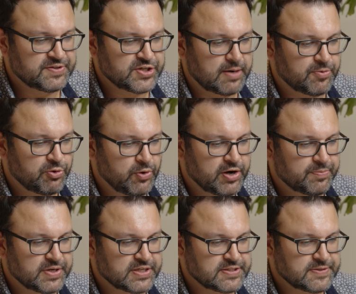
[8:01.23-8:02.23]
job
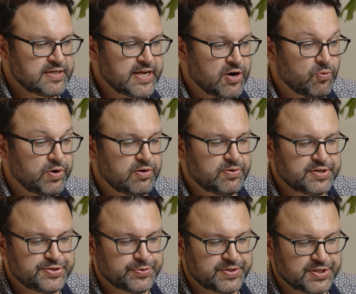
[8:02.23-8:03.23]
requirements. Now, what I want to
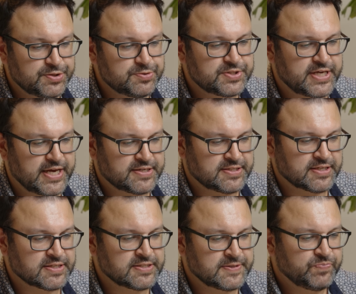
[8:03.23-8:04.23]
do with the use
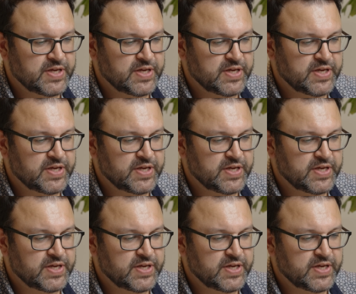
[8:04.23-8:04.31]
cases,